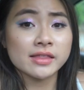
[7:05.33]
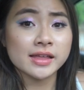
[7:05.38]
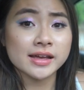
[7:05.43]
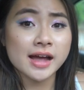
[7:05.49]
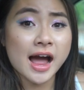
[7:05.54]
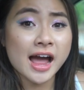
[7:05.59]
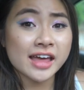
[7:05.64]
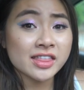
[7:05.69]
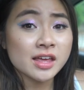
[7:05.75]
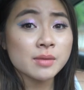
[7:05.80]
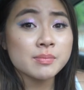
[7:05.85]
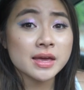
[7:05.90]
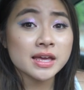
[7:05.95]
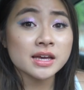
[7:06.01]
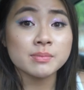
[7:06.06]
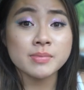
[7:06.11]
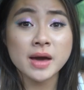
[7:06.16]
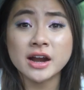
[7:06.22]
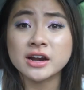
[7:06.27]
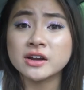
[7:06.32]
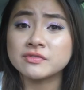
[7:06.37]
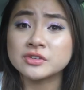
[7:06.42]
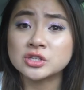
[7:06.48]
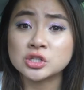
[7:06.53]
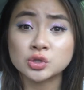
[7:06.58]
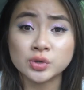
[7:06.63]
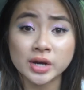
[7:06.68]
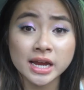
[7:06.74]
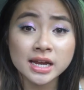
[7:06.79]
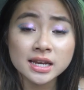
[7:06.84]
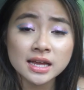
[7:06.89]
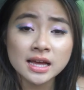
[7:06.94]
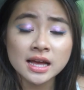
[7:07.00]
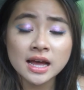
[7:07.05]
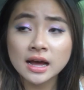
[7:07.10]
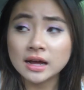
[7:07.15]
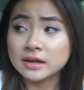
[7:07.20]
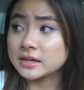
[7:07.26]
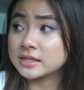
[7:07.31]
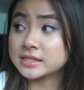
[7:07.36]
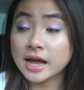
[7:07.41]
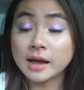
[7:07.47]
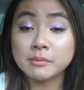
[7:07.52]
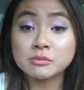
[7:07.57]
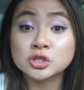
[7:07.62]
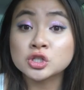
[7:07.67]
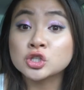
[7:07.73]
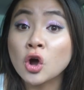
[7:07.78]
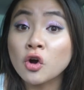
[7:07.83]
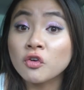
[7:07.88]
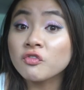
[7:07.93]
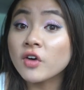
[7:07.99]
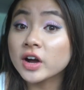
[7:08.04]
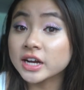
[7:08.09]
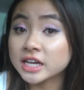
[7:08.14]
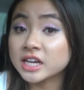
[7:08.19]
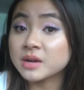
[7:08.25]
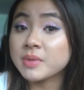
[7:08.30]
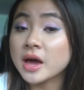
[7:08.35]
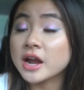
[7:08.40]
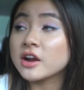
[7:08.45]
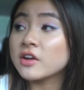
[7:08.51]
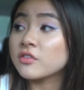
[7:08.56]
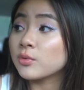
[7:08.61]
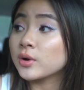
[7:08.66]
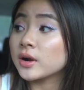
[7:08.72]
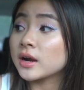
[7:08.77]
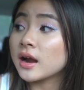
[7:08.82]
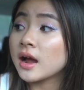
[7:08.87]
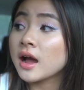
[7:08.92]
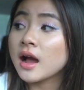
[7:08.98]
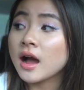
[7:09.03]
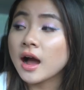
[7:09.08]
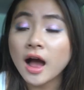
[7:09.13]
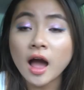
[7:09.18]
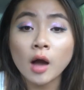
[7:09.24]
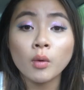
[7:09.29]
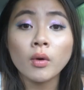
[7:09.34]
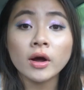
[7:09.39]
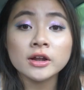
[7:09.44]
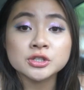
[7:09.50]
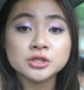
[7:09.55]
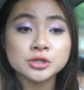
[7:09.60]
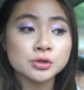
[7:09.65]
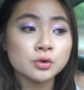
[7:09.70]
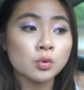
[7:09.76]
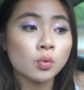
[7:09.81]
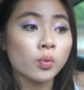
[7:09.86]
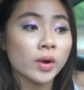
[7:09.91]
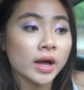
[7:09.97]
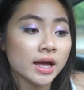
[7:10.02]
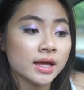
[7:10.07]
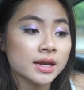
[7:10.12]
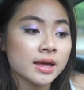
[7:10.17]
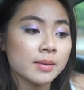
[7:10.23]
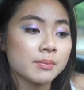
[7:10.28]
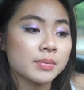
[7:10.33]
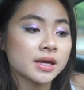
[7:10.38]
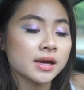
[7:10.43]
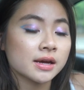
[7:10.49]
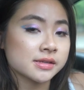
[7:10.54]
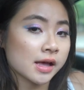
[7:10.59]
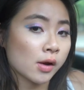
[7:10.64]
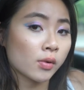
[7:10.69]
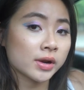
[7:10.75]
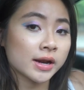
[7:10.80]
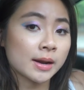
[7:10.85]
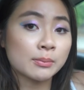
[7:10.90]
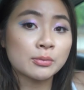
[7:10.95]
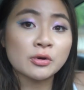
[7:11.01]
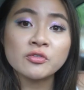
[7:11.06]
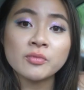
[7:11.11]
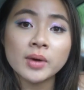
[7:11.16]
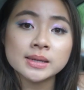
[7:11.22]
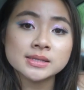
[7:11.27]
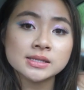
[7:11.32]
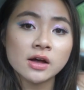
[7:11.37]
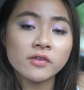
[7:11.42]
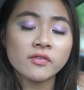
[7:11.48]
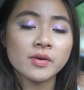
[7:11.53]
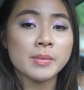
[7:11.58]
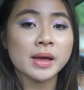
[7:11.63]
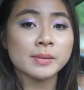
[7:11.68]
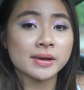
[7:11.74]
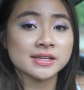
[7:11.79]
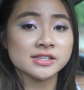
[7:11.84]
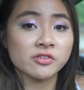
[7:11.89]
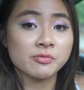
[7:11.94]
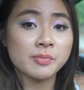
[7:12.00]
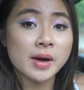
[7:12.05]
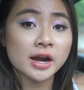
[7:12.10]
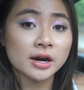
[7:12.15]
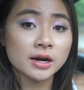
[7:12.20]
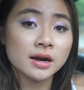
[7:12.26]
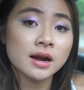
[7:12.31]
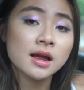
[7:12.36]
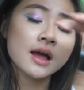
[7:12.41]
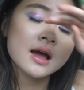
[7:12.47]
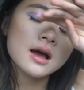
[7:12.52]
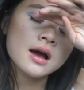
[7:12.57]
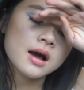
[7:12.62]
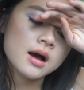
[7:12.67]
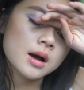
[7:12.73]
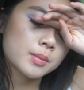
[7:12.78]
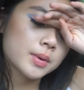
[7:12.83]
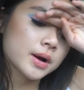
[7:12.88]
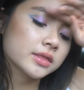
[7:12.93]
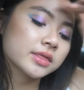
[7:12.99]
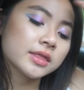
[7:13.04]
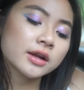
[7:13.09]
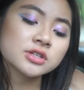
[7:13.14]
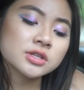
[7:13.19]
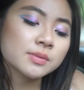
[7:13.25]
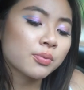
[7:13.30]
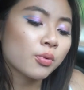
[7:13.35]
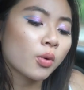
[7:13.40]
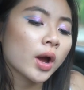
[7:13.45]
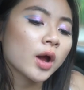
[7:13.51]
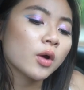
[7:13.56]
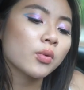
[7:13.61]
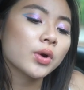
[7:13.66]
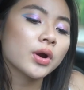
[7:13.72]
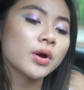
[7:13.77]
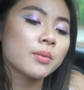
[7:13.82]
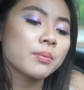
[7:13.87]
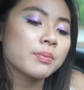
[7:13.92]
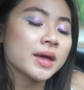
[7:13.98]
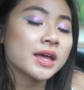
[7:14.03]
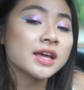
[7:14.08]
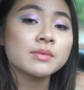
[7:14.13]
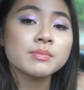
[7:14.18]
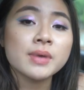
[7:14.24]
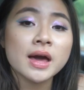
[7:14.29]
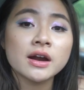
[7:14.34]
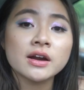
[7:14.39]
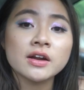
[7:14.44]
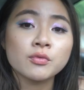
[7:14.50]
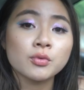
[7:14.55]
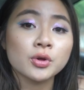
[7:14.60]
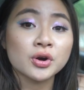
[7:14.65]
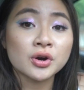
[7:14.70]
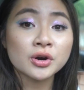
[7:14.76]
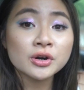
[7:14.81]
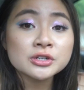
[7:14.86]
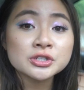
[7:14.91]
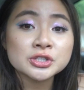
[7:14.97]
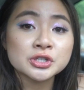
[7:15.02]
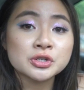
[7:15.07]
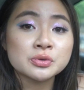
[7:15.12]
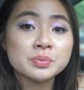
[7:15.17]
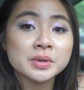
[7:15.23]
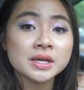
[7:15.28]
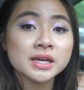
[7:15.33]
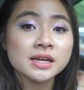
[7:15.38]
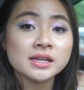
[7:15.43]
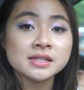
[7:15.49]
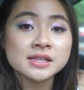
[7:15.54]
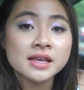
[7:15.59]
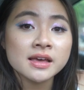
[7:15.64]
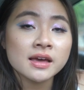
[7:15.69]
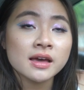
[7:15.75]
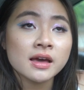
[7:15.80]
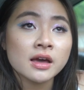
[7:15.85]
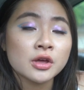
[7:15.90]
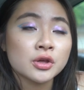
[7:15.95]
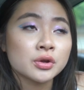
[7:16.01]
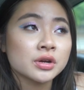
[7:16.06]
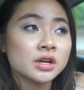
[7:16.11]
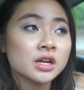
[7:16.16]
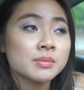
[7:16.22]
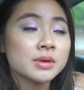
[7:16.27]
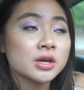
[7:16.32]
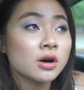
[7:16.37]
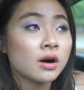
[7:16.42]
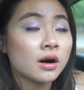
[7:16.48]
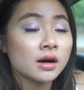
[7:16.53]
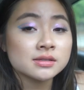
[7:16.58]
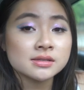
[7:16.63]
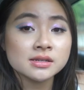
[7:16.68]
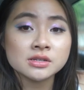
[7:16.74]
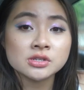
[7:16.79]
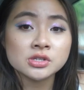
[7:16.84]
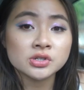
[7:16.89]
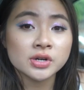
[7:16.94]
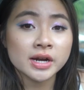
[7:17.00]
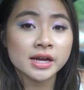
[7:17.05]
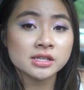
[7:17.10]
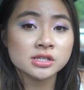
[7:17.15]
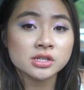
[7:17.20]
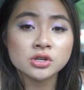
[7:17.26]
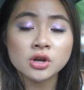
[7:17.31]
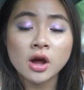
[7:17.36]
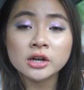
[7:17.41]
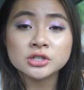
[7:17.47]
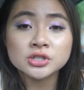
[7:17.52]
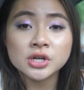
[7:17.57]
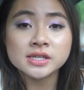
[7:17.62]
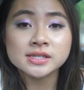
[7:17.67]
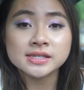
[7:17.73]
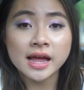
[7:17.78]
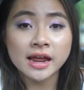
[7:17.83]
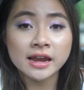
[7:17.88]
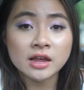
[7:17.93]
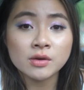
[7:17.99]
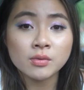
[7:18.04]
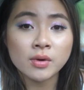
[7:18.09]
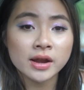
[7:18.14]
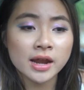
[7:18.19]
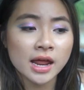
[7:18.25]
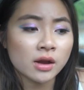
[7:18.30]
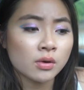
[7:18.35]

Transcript: Like, I think being competitive is great, because I'm so fucking competitive where I want to win because I want to improve myself and make myself better. But there's a point where being competitive will hurt you, because you're going to be constantly stressed, not trust anyone.